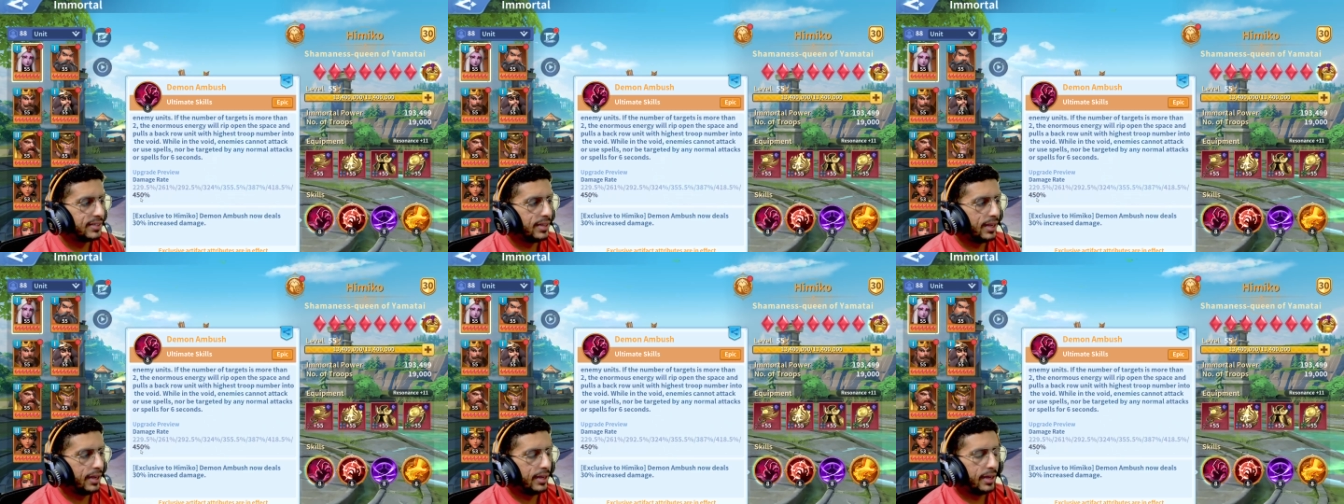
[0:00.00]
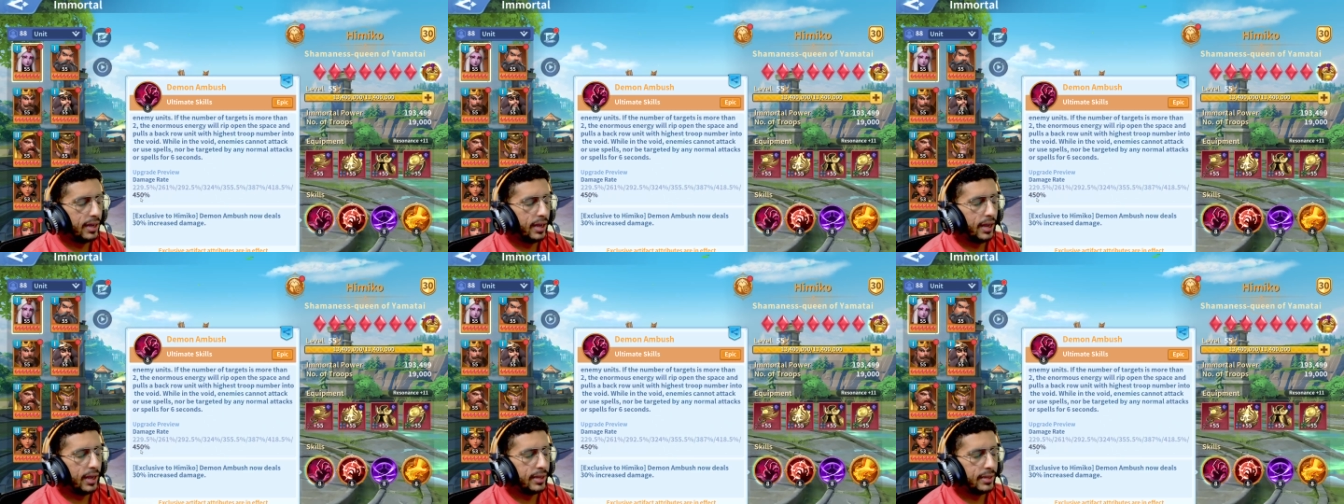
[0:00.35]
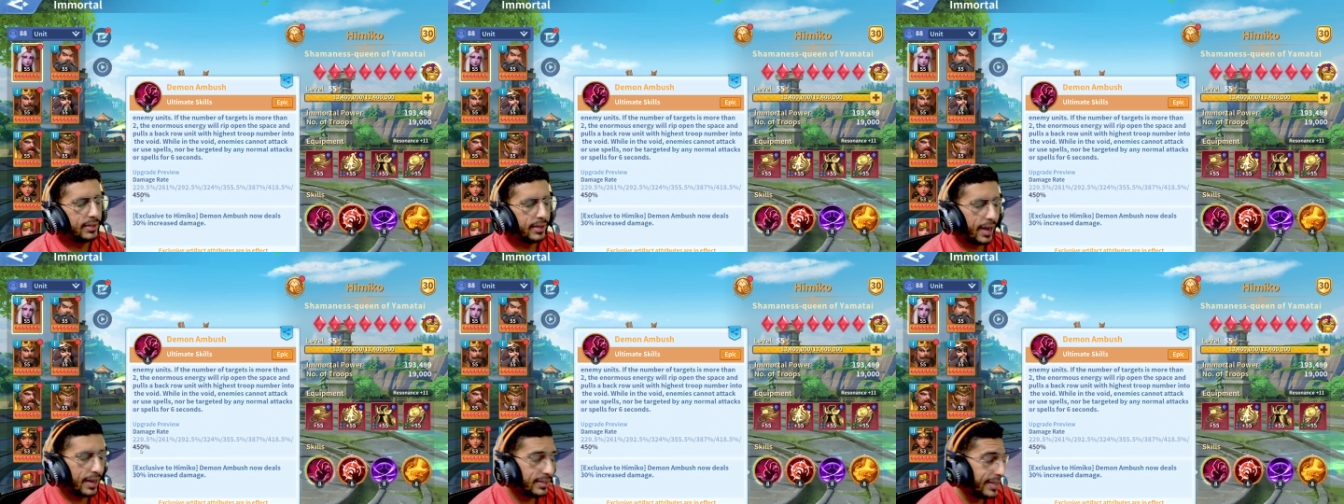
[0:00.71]
a
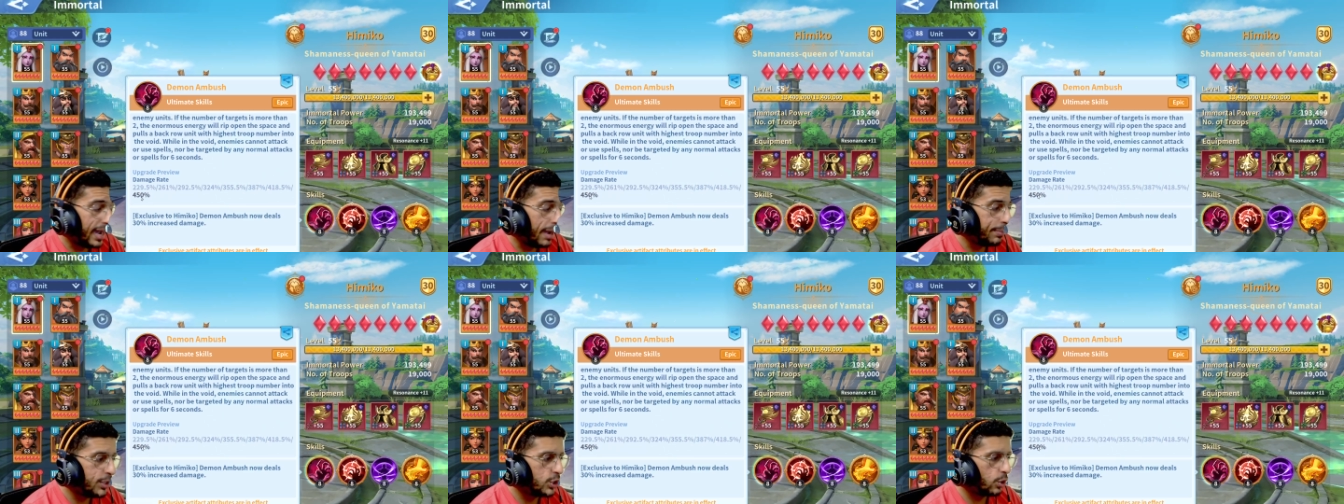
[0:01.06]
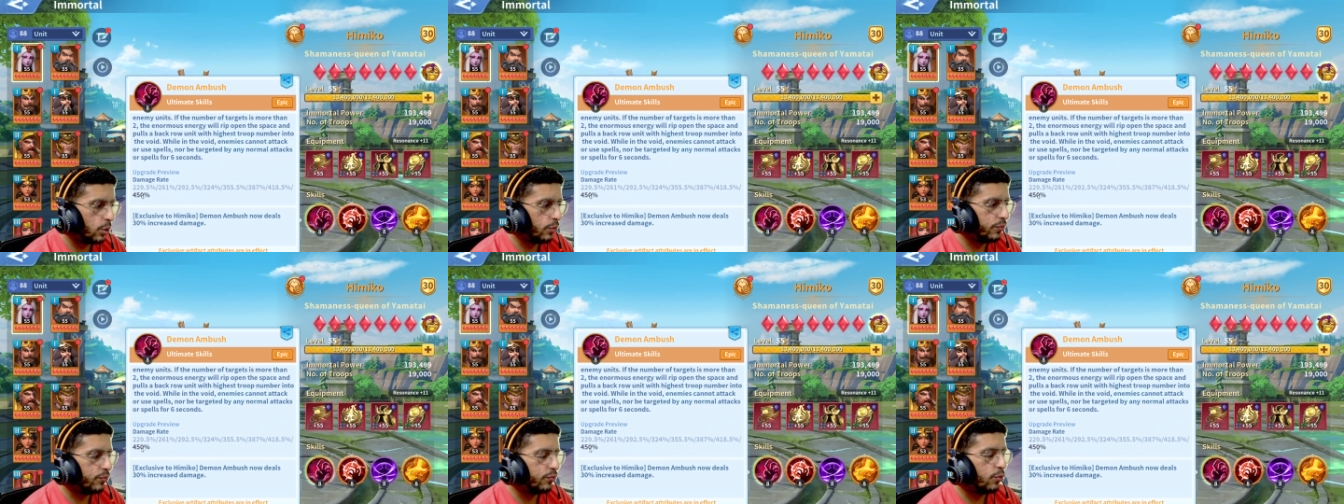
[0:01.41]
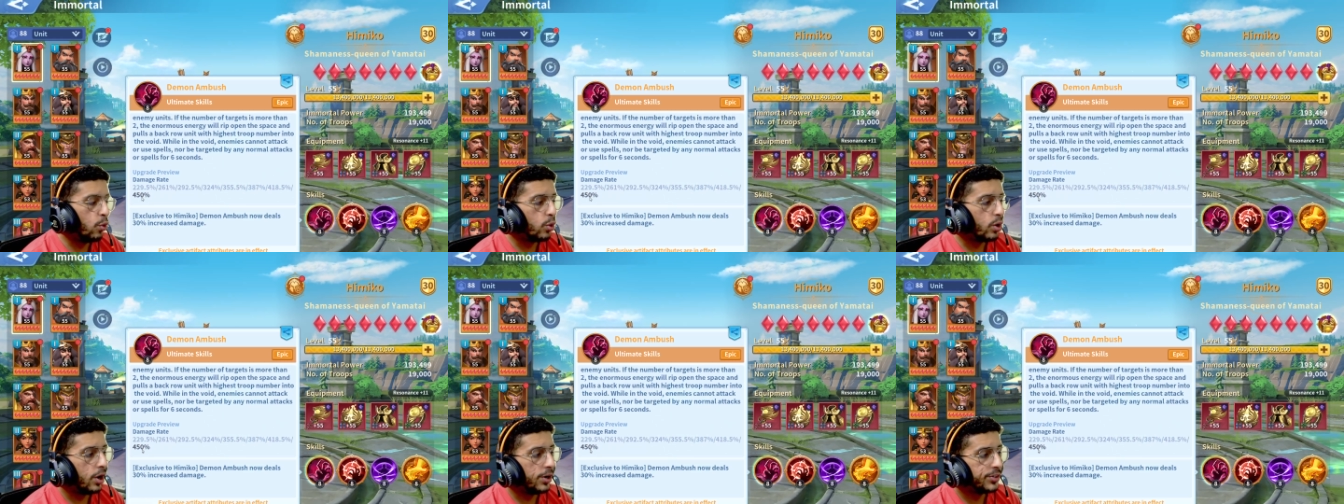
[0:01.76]
damage of
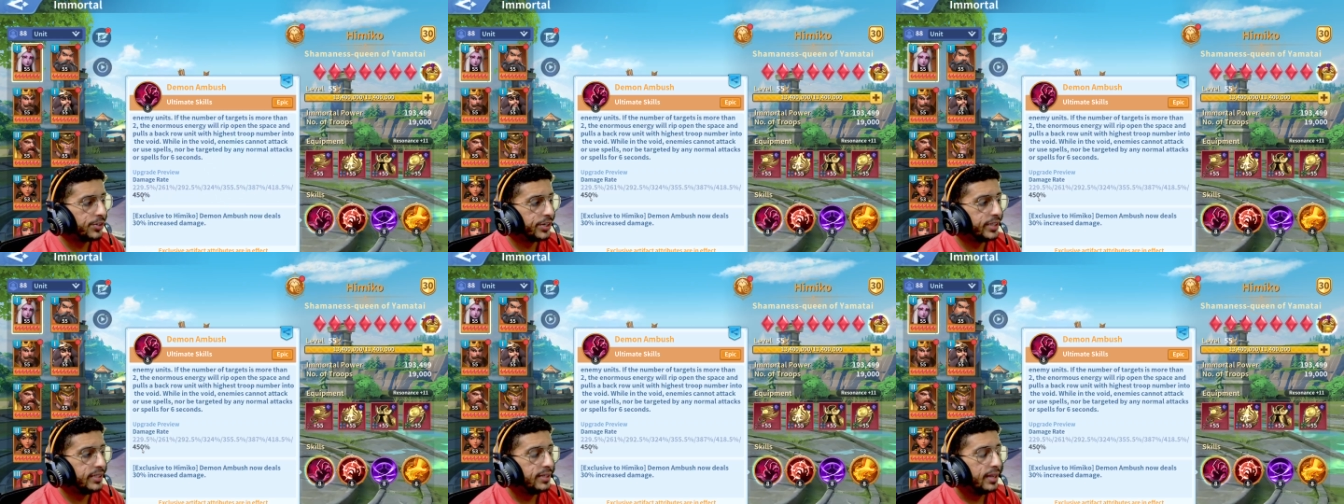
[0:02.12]
450%